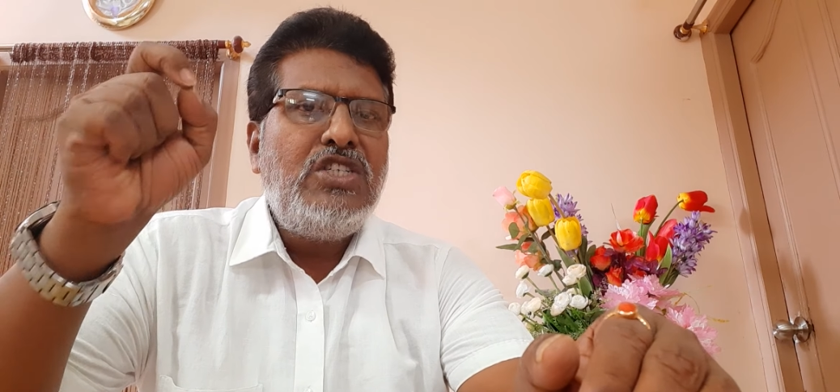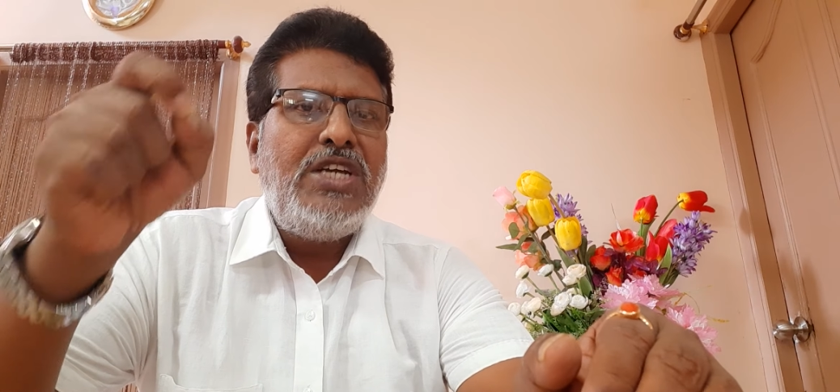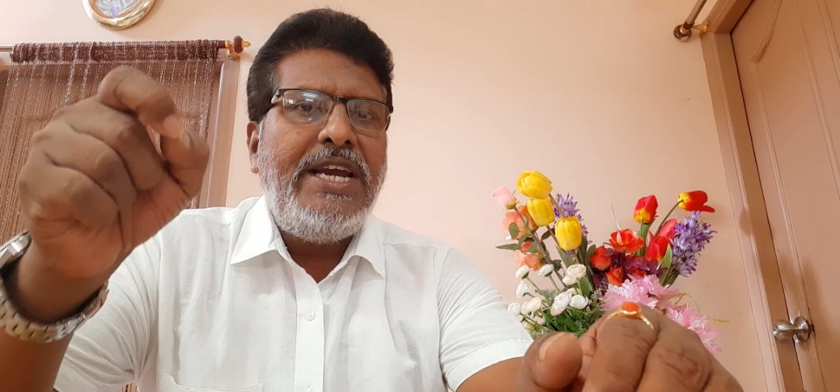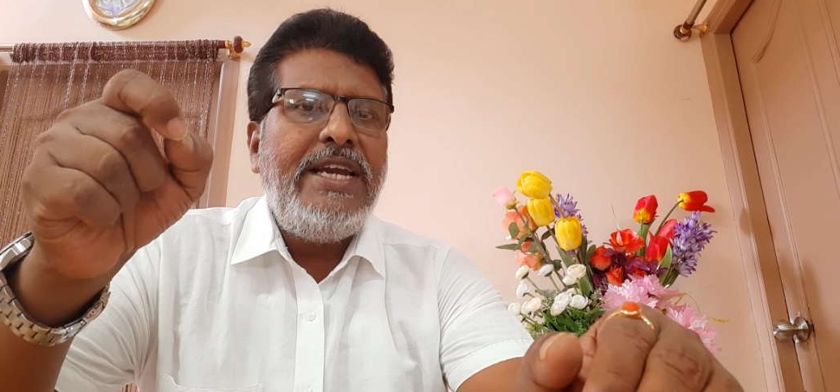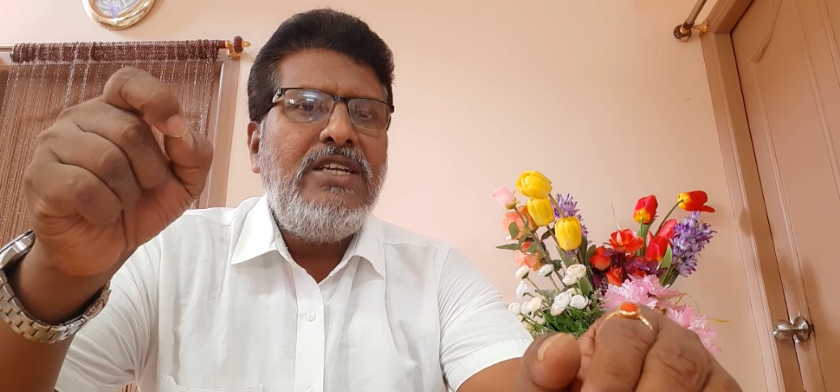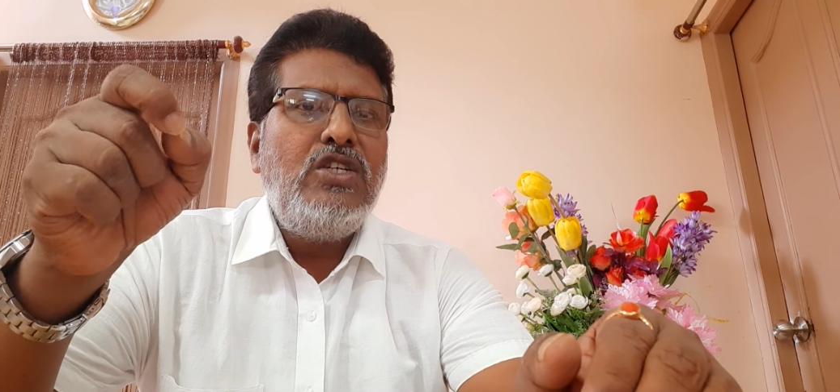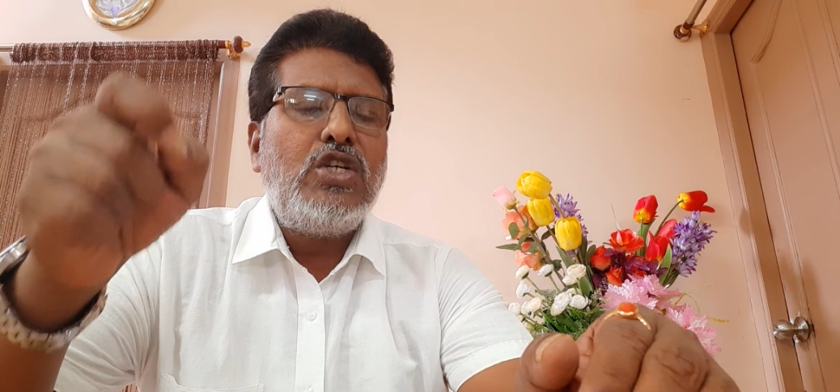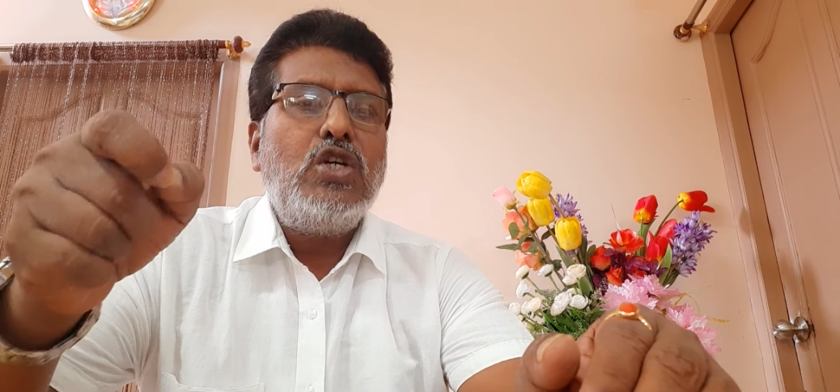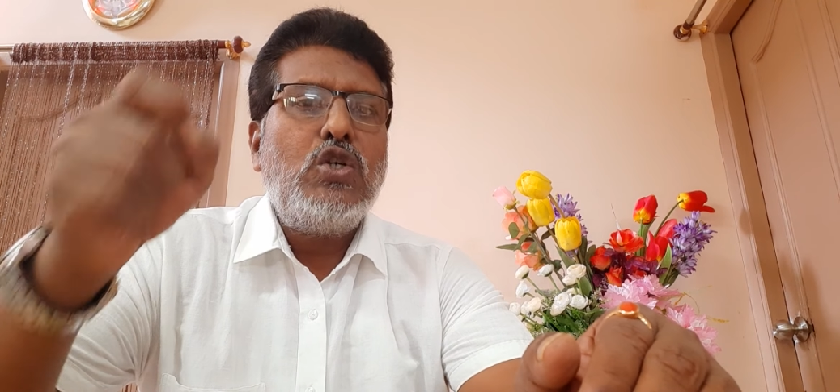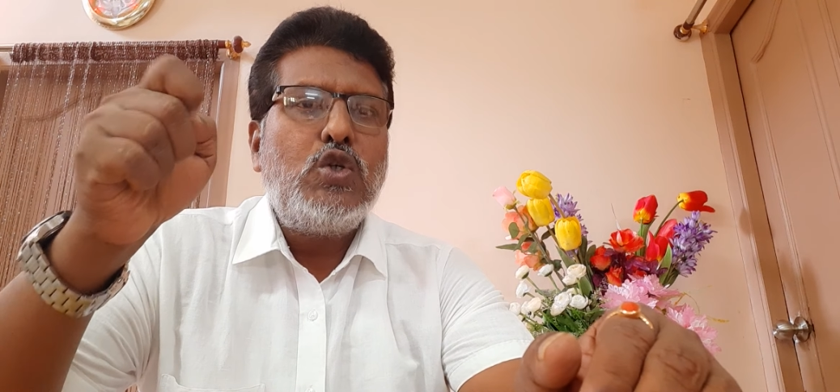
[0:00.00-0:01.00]
change
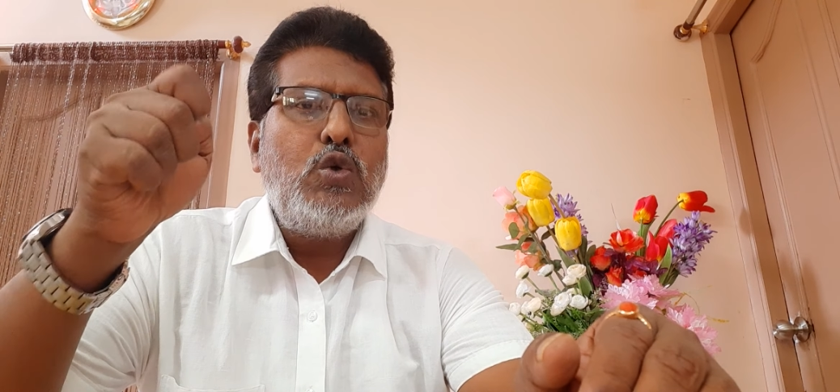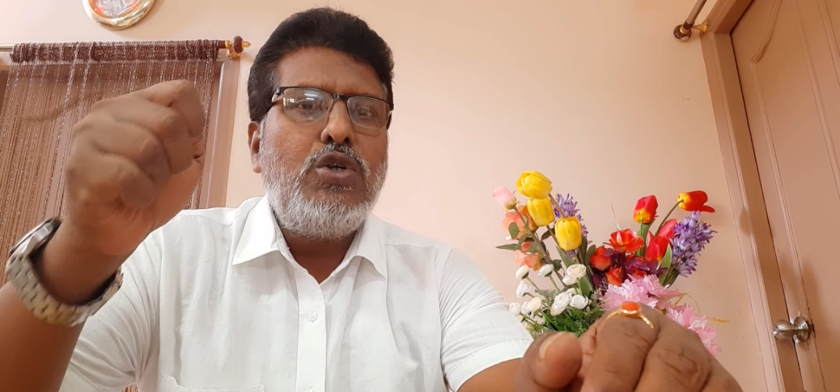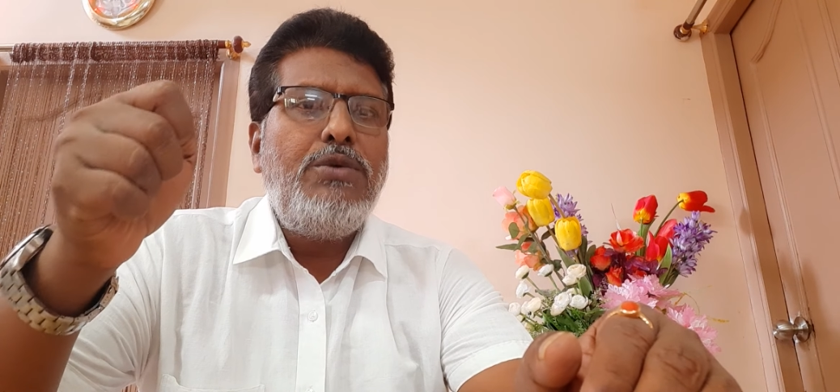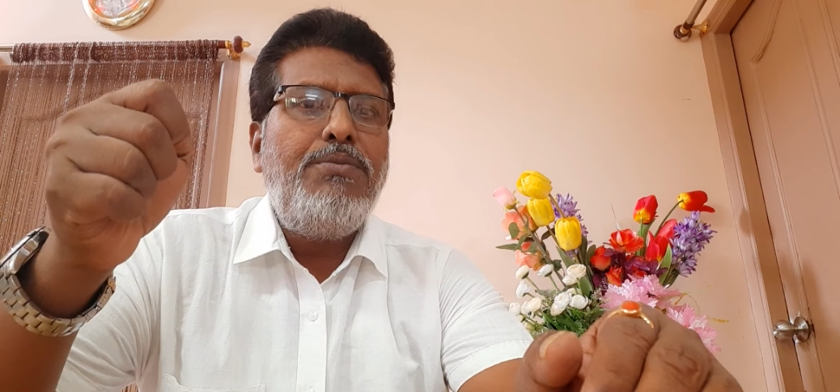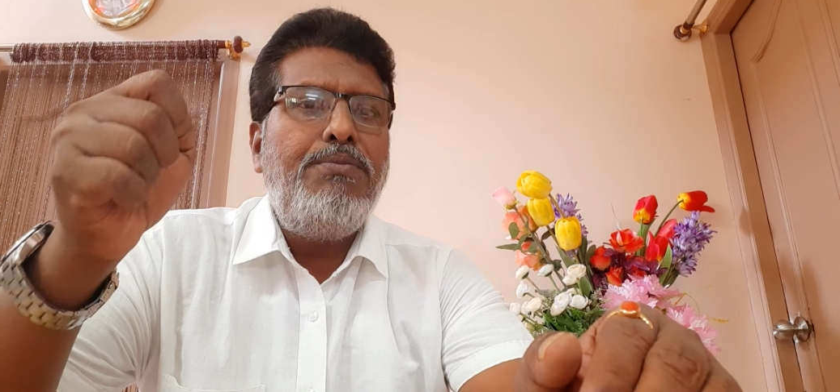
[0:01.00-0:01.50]
should